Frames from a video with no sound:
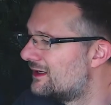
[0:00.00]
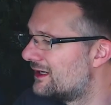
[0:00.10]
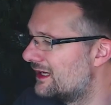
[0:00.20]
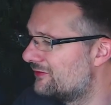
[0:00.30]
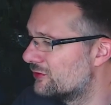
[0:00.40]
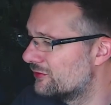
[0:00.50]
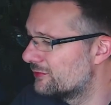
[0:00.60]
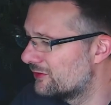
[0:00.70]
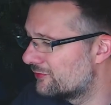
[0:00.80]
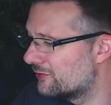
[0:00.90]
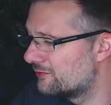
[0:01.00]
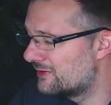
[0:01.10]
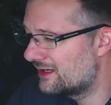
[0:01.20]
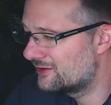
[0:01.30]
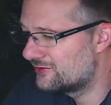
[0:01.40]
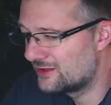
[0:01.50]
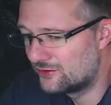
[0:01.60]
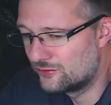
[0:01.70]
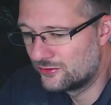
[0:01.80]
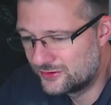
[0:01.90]
If you're someone that's from Next Gen and
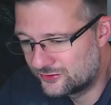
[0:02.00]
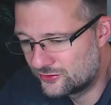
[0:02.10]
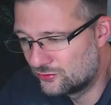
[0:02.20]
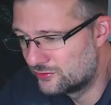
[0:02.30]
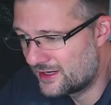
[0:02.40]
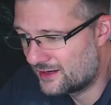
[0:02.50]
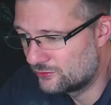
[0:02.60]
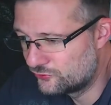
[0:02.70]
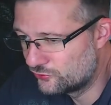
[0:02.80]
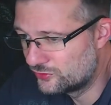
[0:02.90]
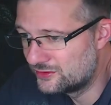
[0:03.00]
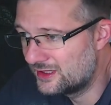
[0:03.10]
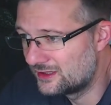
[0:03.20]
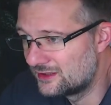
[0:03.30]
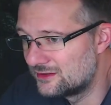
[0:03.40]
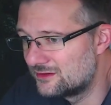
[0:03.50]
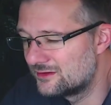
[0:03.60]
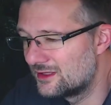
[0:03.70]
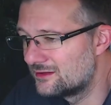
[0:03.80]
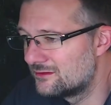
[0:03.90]
you're on this call now or join these,
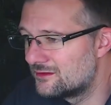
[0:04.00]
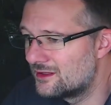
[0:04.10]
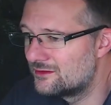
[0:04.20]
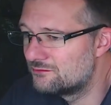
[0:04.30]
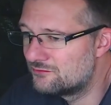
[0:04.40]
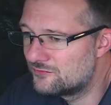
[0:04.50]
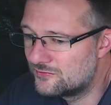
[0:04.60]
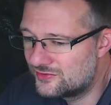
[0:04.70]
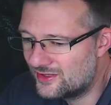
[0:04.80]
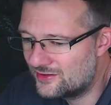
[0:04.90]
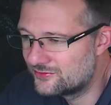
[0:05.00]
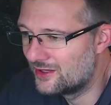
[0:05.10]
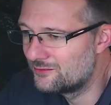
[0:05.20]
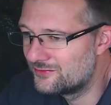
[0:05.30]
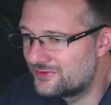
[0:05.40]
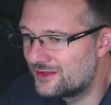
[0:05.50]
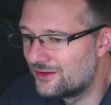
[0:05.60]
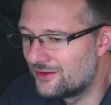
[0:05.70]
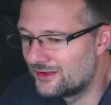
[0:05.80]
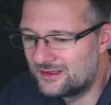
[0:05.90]
then shout up, say
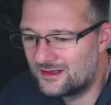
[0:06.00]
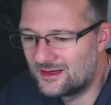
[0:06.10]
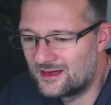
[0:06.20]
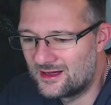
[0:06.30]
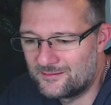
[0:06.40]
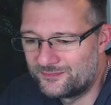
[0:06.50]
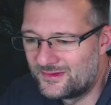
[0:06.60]
hi, and